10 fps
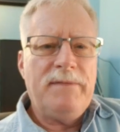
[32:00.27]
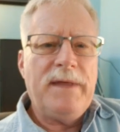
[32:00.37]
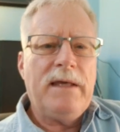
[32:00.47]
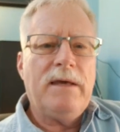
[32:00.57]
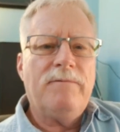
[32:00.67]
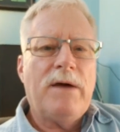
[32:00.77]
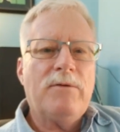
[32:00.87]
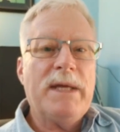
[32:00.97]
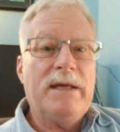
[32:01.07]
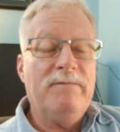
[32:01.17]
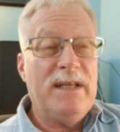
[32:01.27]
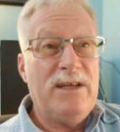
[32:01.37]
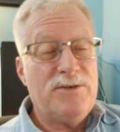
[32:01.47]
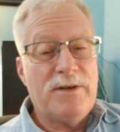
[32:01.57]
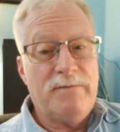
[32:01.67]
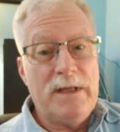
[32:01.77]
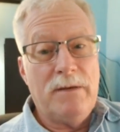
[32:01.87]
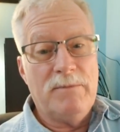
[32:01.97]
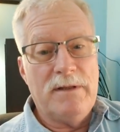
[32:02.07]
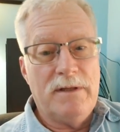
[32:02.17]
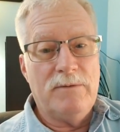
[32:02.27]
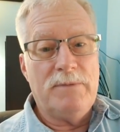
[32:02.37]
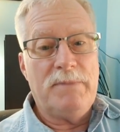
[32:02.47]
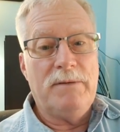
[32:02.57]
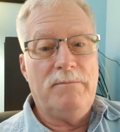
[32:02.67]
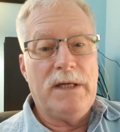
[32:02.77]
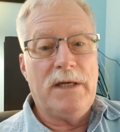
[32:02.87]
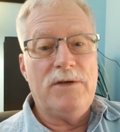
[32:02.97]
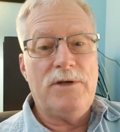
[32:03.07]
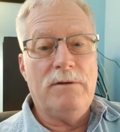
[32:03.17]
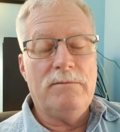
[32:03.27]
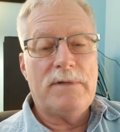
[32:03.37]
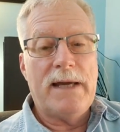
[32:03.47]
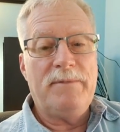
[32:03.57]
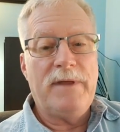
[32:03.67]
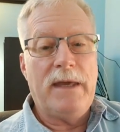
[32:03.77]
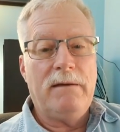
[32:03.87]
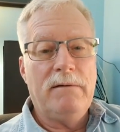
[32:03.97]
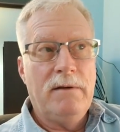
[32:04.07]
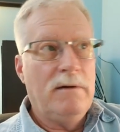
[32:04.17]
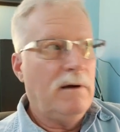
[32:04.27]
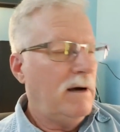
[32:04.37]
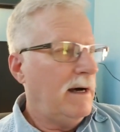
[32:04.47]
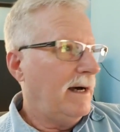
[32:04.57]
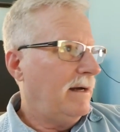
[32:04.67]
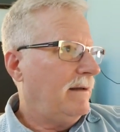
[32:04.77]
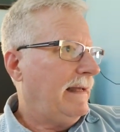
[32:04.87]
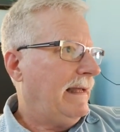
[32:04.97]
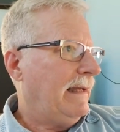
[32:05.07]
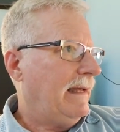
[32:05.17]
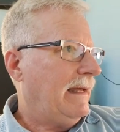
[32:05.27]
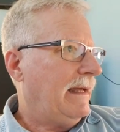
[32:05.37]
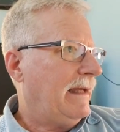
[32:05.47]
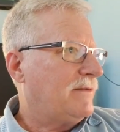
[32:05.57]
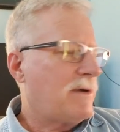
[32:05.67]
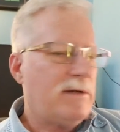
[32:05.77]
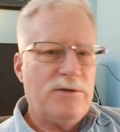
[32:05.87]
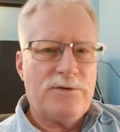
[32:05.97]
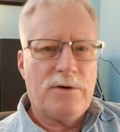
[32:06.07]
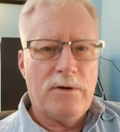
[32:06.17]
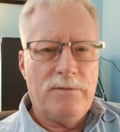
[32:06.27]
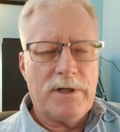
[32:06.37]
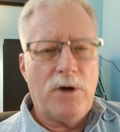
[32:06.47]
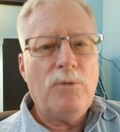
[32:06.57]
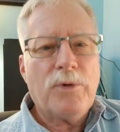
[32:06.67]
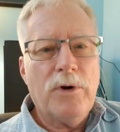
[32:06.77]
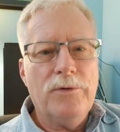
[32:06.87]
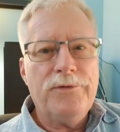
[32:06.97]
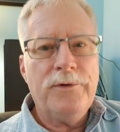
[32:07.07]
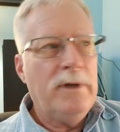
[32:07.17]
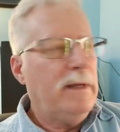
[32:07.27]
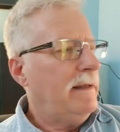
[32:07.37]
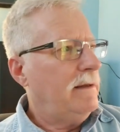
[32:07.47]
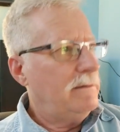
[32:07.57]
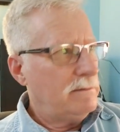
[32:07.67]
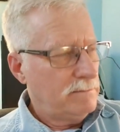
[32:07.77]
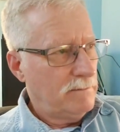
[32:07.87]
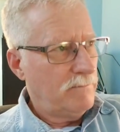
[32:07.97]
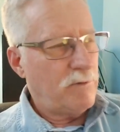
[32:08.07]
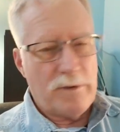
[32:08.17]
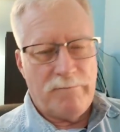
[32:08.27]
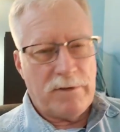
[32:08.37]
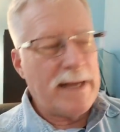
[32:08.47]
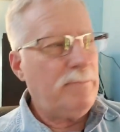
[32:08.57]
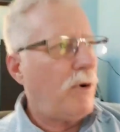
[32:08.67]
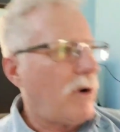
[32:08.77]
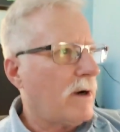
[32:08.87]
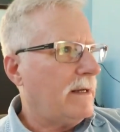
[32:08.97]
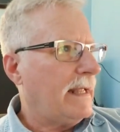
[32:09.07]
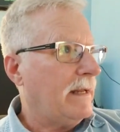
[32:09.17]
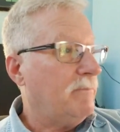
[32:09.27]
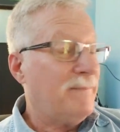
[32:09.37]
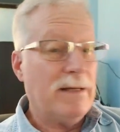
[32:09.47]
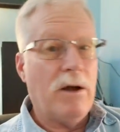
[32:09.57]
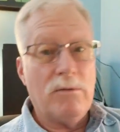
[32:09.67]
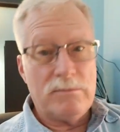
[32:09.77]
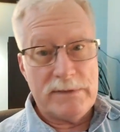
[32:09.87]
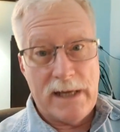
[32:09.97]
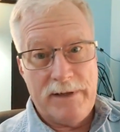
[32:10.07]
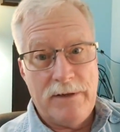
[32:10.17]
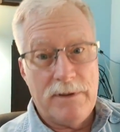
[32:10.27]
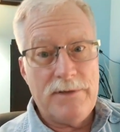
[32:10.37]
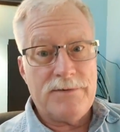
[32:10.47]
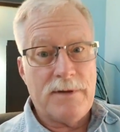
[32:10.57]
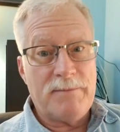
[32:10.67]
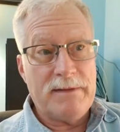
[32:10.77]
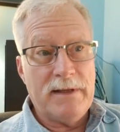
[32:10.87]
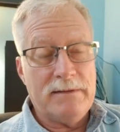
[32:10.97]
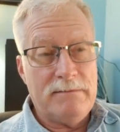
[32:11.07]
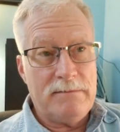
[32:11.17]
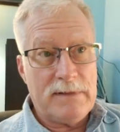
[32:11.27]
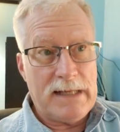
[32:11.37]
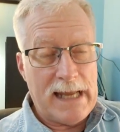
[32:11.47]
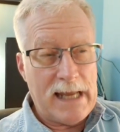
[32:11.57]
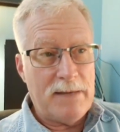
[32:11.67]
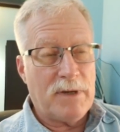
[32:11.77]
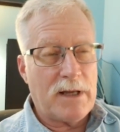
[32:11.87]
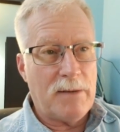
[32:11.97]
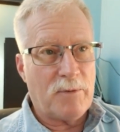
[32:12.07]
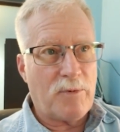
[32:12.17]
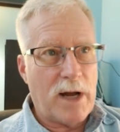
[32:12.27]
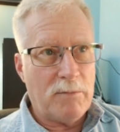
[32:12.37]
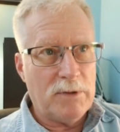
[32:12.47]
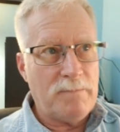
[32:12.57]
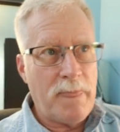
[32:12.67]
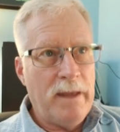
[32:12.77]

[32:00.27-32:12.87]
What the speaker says: think if I were making videos of them, then it would be a big issue type thing. Uh, and so I just turn on the GoPros for the flight part. But now here is something that can become a problem.